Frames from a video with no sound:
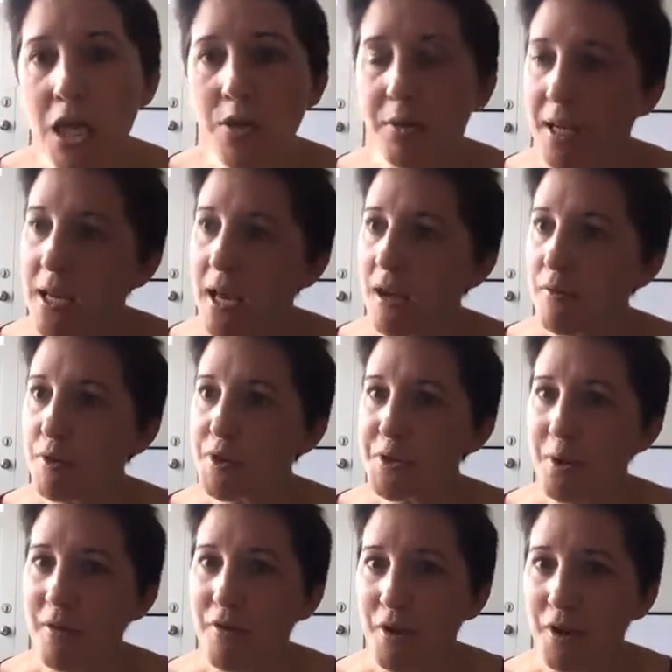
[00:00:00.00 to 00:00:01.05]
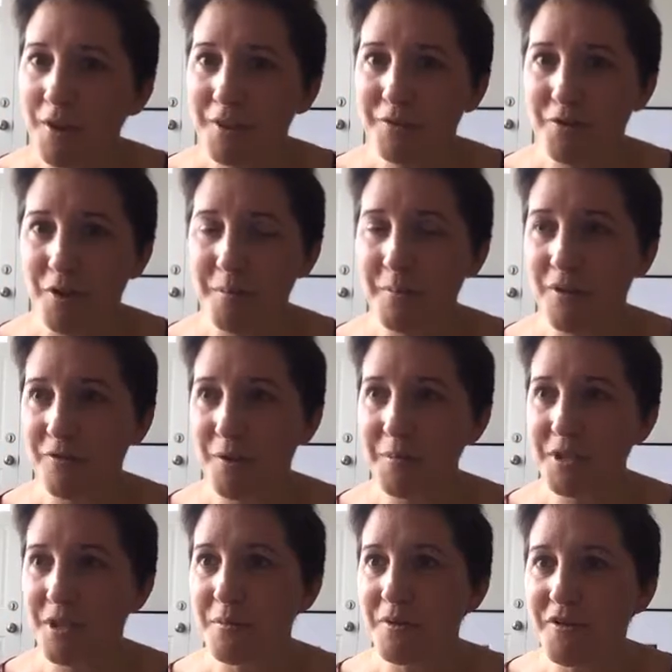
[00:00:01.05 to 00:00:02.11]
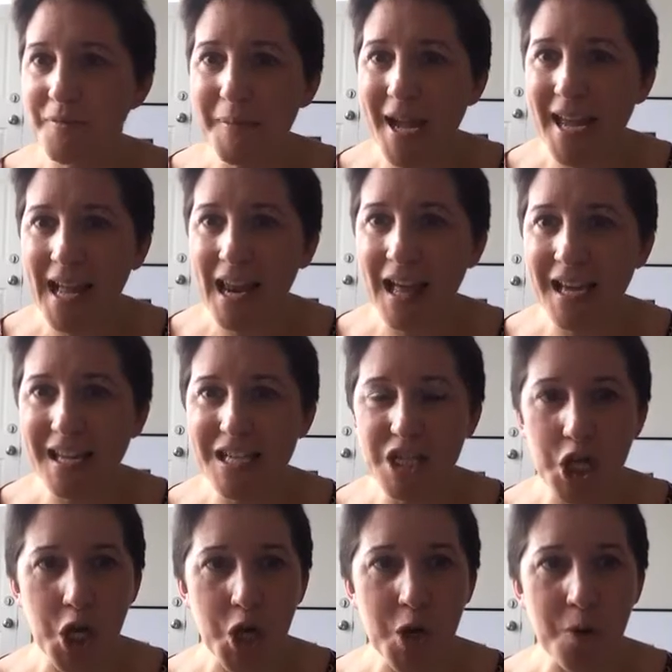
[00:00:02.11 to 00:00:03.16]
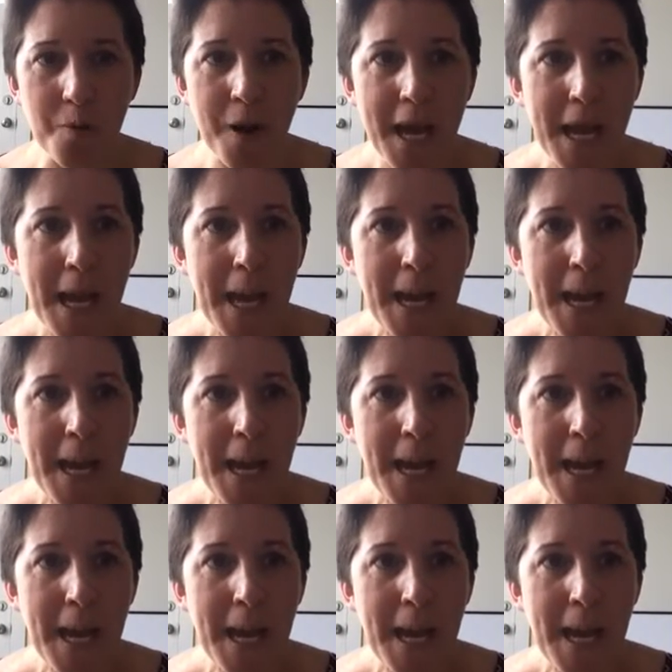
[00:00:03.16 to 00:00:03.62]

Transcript: You can have also, I've heard from some of my clients, oh,